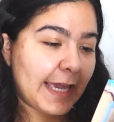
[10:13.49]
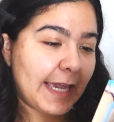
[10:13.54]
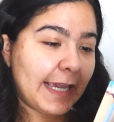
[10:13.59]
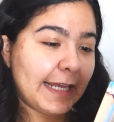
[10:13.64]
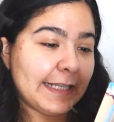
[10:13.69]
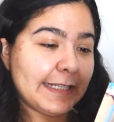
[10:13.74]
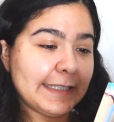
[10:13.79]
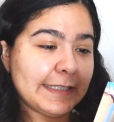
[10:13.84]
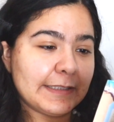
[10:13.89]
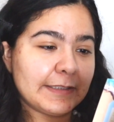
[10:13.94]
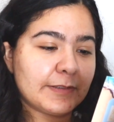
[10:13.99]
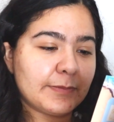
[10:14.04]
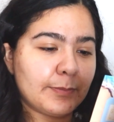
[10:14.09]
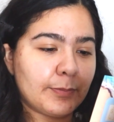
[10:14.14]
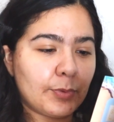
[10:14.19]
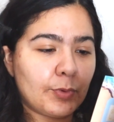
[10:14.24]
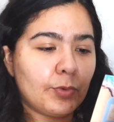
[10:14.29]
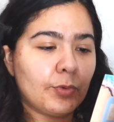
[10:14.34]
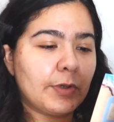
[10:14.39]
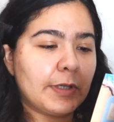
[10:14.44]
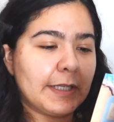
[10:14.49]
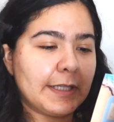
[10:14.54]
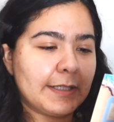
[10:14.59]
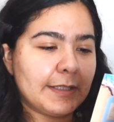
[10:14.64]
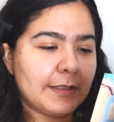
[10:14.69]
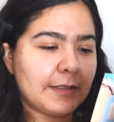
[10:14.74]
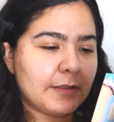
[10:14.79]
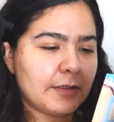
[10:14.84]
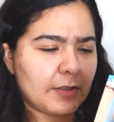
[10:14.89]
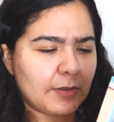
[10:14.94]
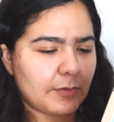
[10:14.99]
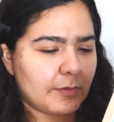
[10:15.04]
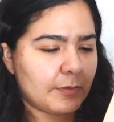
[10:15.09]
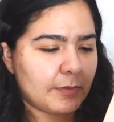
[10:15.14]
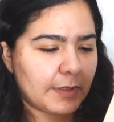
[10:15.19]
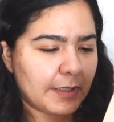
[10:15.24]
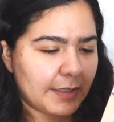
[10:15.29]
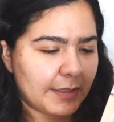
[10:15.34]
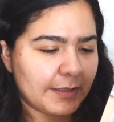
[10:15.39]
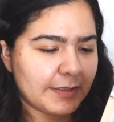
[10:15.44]
Elise Brooklyn. No,
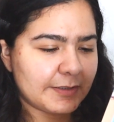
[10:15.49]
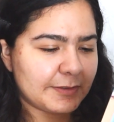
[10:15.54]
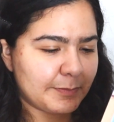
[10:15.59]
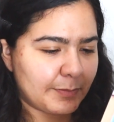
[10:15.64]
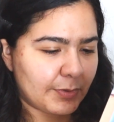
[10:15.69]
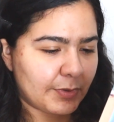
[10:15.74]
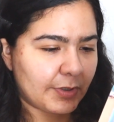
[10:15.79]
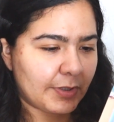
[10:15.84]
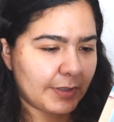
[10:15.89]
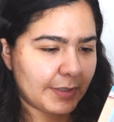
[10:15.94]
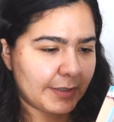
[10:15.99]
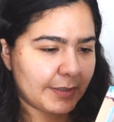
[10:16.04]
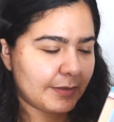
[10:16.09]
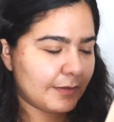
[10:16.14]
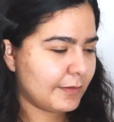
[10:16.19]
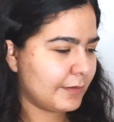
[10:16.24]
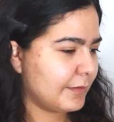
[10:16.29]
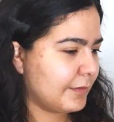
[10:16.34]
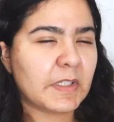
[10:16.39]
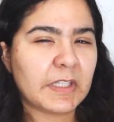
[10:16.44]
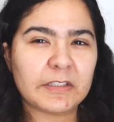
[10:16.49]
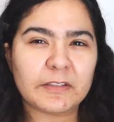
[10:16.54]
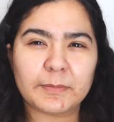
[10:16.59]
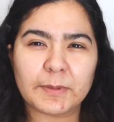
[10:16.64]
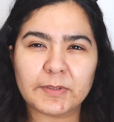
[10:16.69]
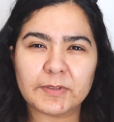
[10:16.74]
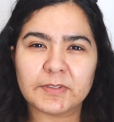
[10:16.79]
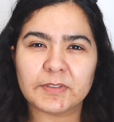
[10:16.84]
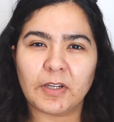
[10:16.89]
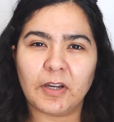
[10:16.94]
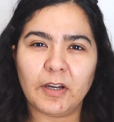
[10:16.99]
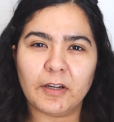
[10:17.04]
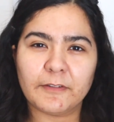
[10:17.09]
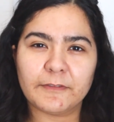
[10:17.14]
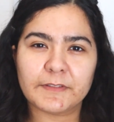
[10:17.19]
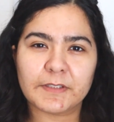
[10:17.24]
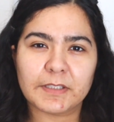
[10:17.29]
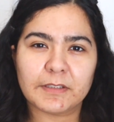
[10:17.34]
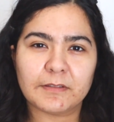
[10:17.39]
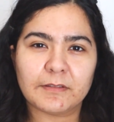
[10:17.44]
Alice Brooklyn. It smells
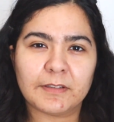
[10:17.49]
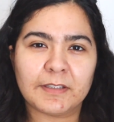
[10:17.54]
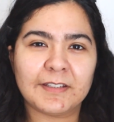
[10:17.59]
soft.